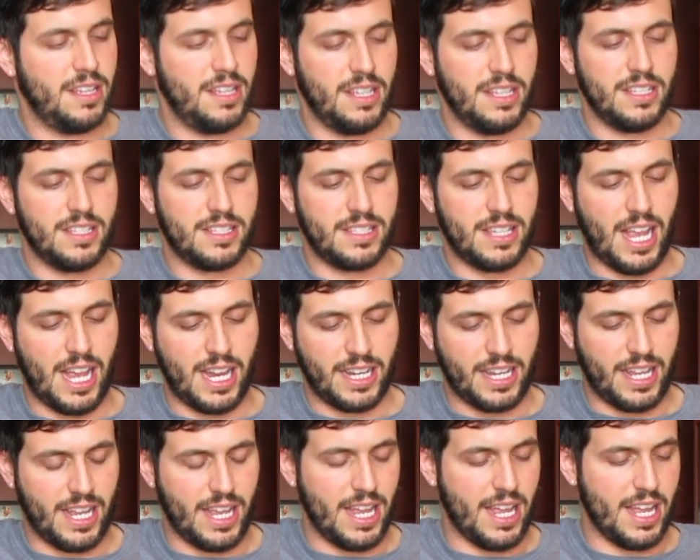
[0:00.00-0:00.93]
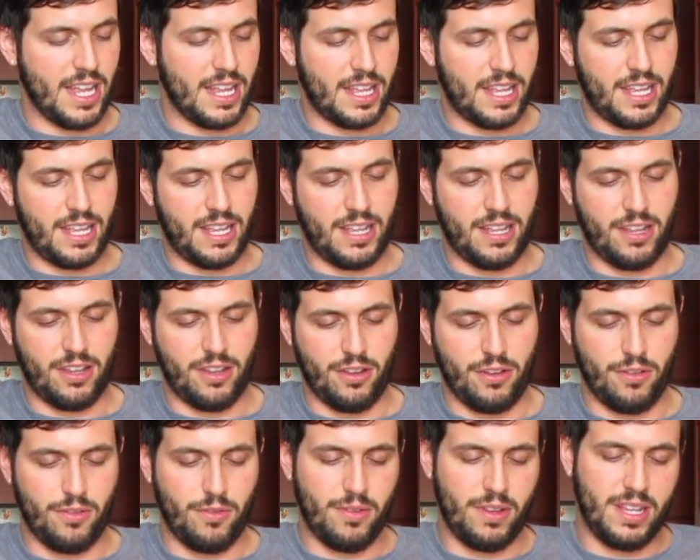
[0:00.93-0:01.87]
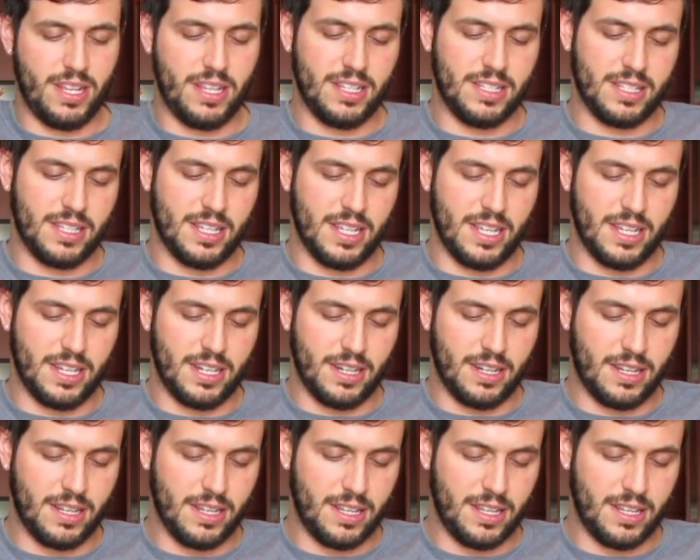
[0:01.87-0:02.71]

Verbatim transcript: sidekick. Who is it?